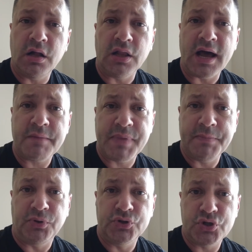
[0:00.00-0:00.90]
a lot of
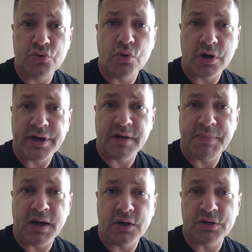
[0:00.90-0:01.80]
people do worry
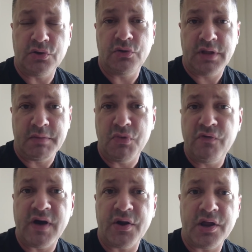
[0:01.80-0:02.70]
about, they
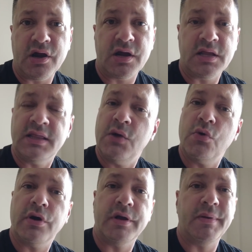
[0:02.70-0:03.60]
move out here and they
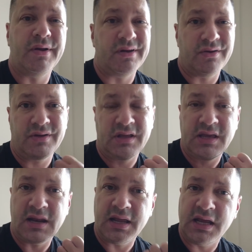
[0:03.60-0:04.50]
worry about,
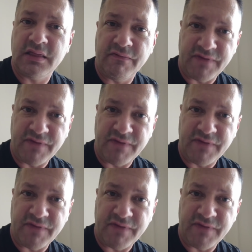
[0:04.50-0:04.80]
can I get the